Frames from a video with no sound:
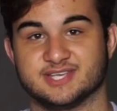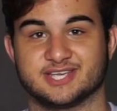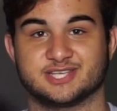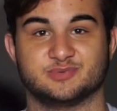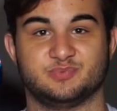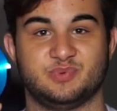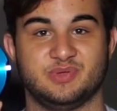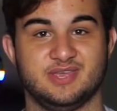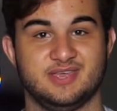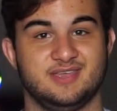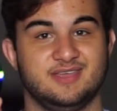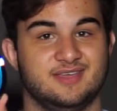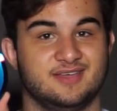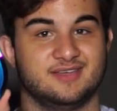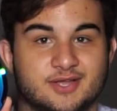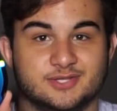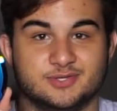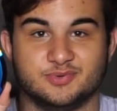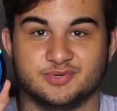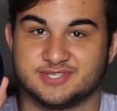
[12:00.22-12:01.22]
XP
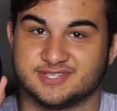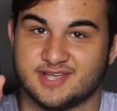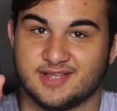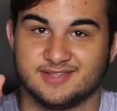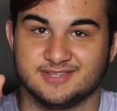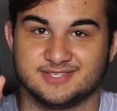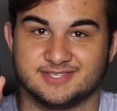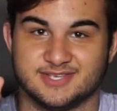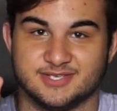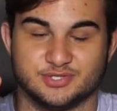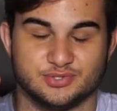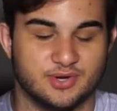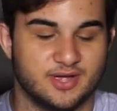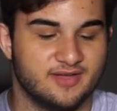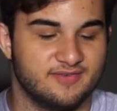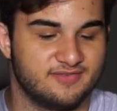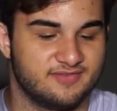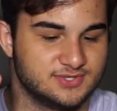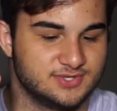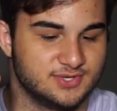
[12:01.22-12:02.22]
onto a solid state
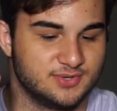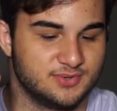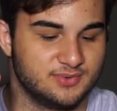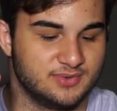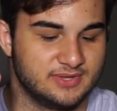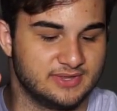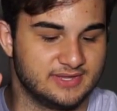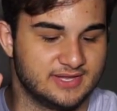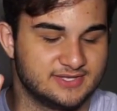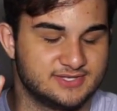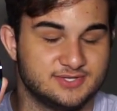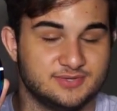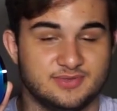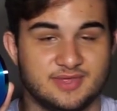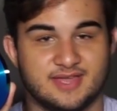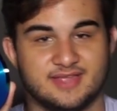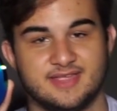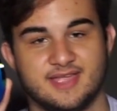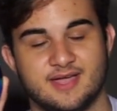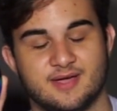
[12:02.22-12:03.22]
drive. So let's do
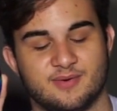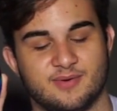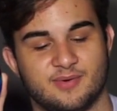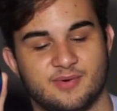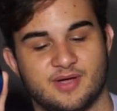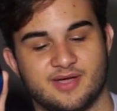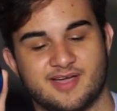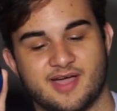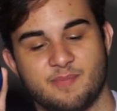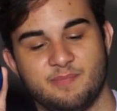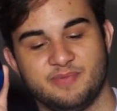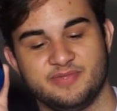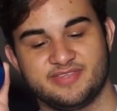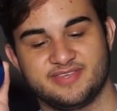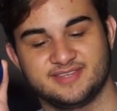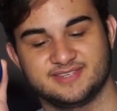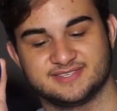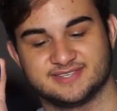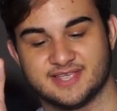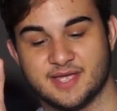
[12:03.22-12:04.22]
that now. A couple of
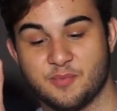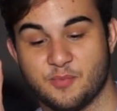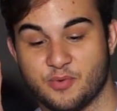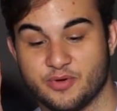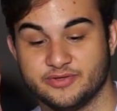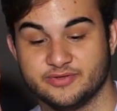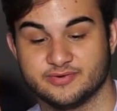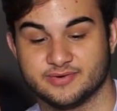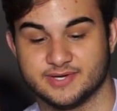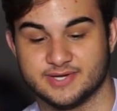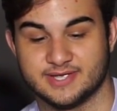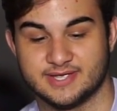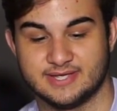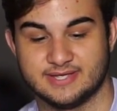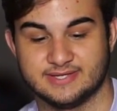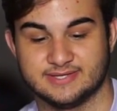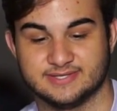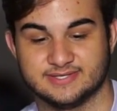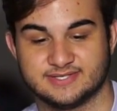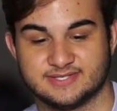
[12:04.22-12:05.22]
things that I'm wondering
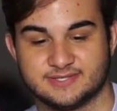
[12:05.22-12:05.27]
is,